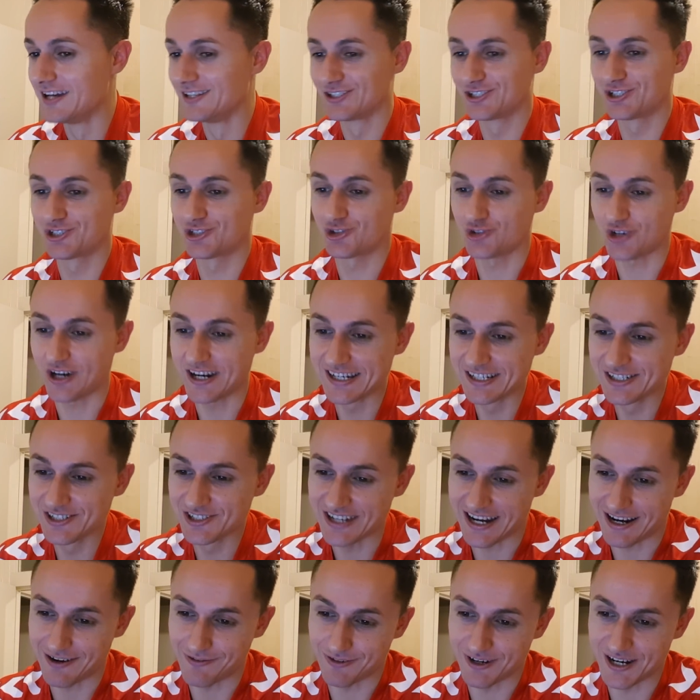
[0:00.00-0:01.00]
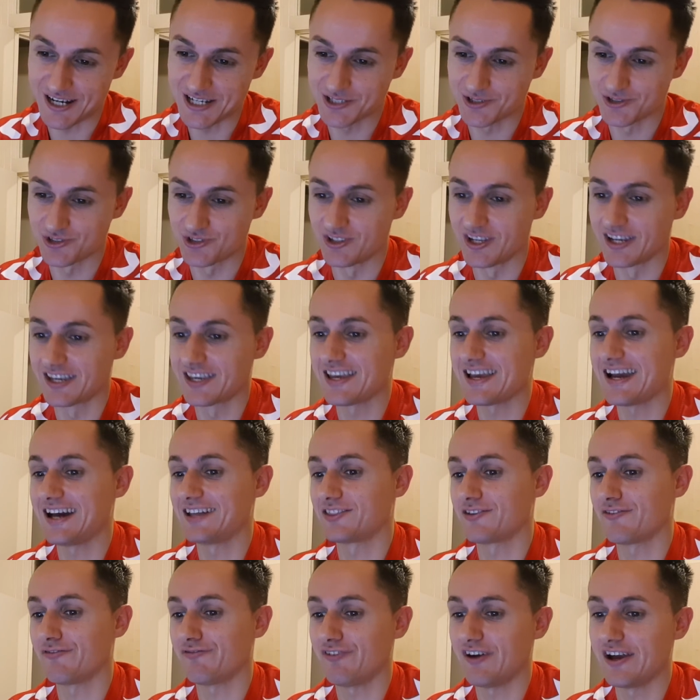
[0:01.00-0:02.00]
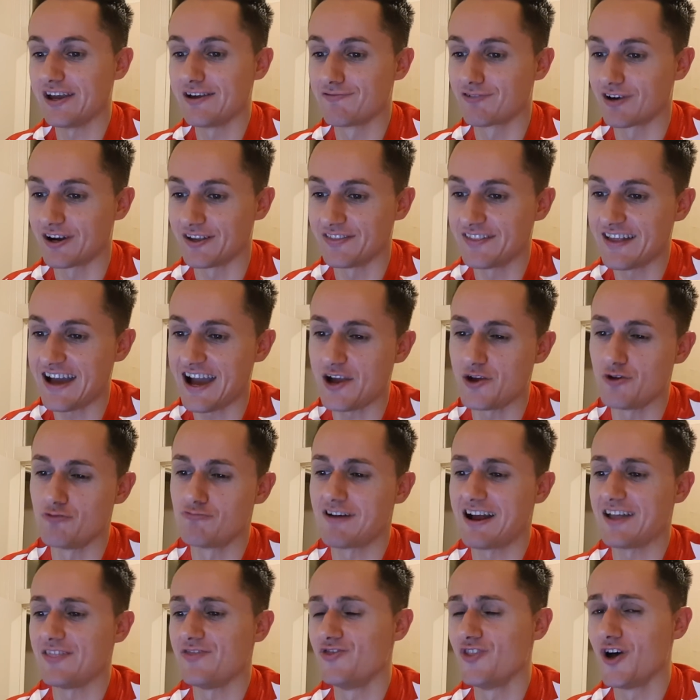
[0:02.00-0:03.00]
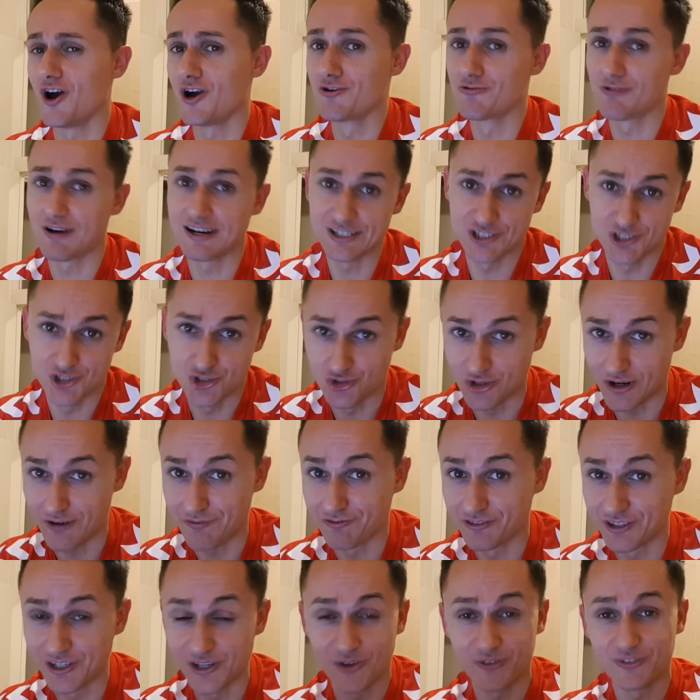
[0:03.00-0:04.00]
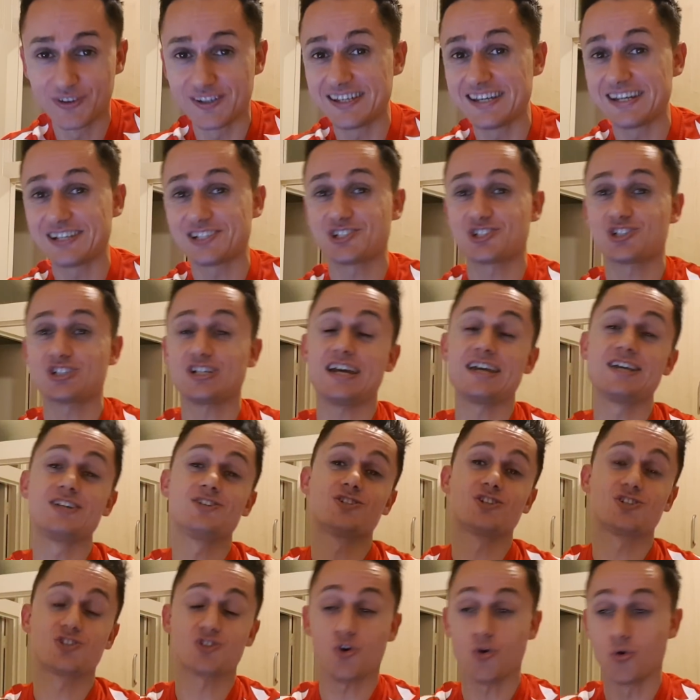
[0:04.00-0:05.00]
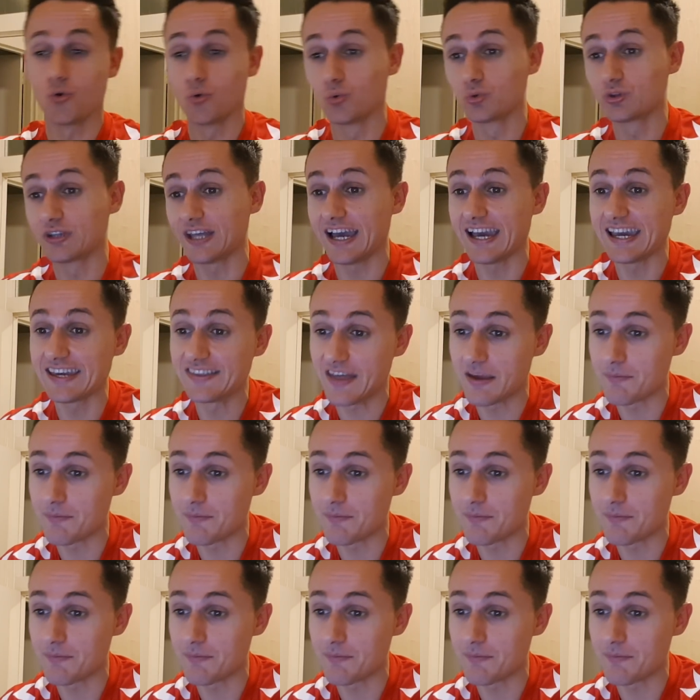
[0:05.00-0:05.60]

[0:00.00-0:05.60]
strange that race, because Nicky had the favourite in that, who ran no race, drifted on the exchanges all day.